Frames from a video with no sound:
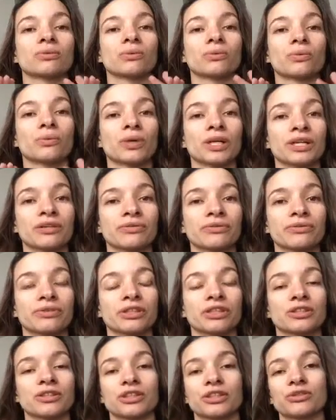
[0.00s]
with
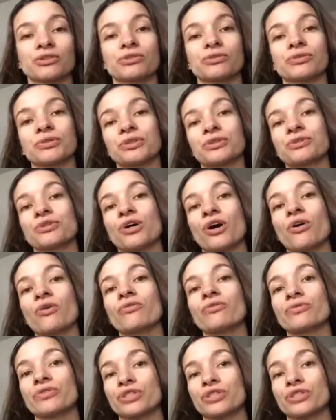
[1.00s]
you know